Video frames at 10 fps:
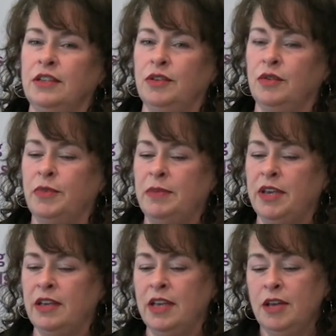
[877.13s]

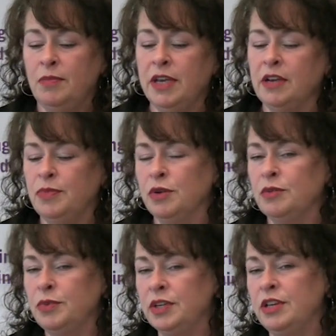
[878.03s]
Maybe make up your
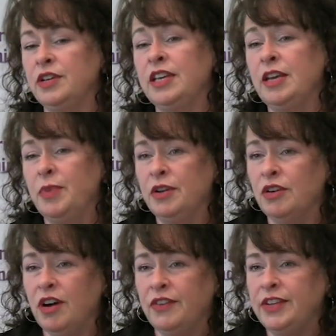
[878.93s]
own book you can keep on
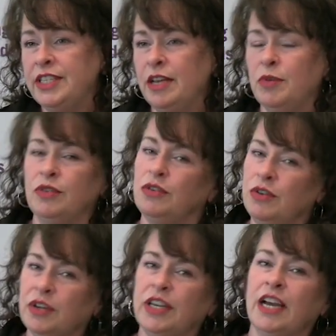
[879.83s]
your coffee table so
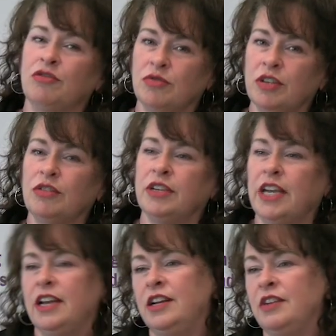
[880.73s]
you can actually look
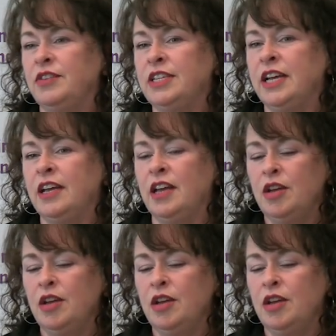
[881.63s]
at it every day.